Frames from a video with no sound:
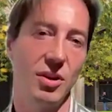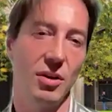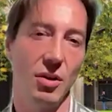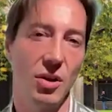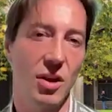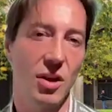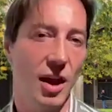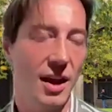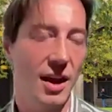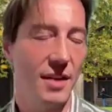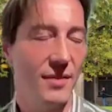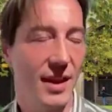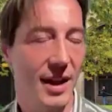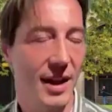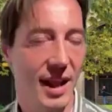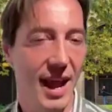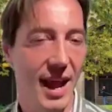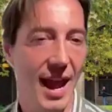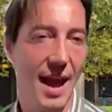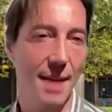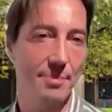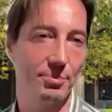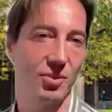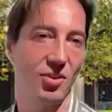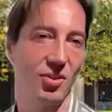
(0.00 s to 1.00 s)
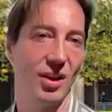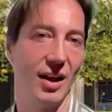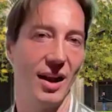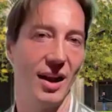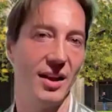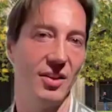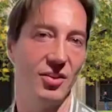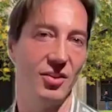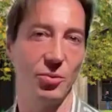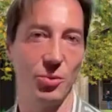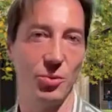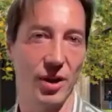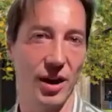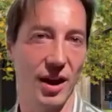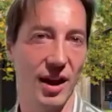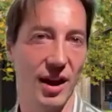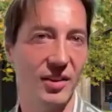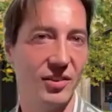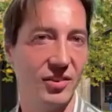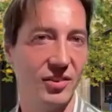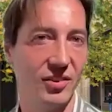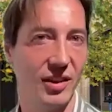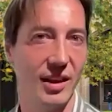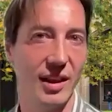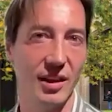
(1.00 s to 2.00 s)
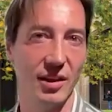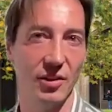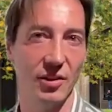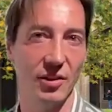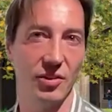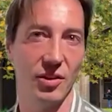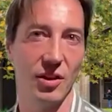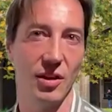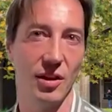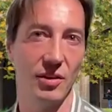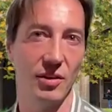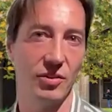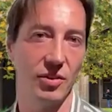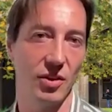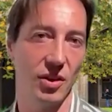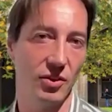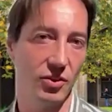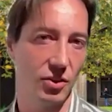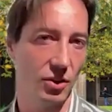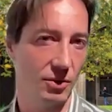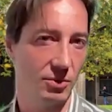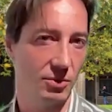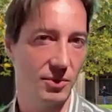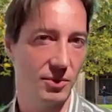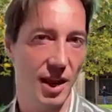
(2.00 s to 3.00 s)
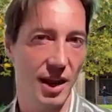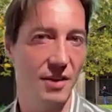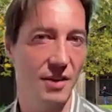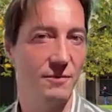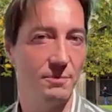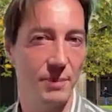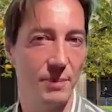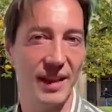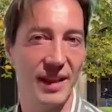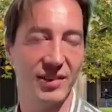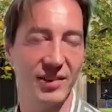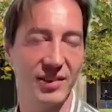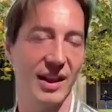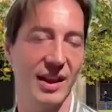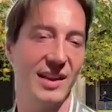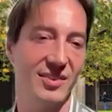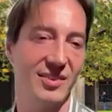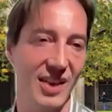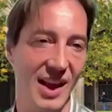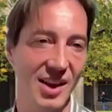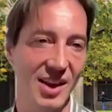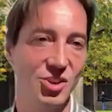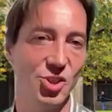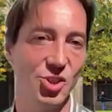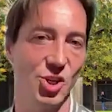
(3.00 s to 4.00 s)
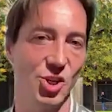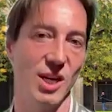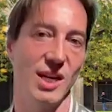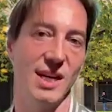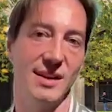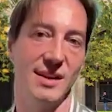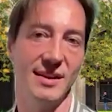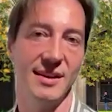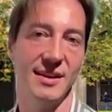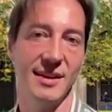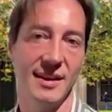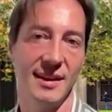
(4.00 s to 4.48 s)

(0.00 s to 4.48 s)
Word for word: you know, kind of encapsulates what I see as, as, as a kind of basic tension.